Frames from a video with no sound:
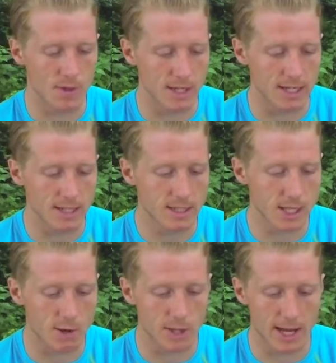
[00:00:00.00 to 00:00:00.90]
The
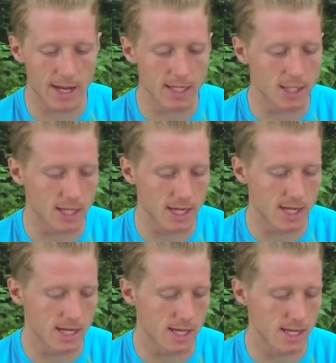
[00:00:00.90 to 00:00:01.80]
toe cage
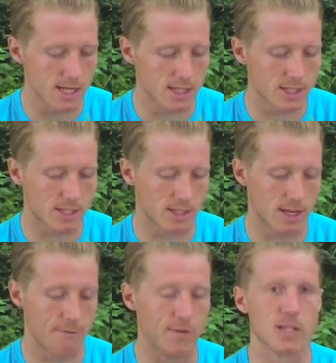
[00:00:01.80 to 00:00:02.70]

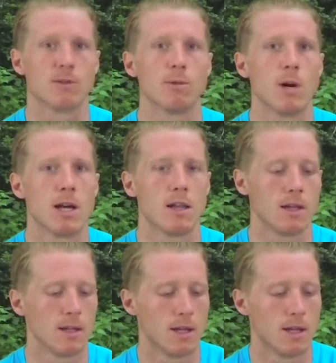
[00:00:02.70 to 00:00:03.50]
it fits really well,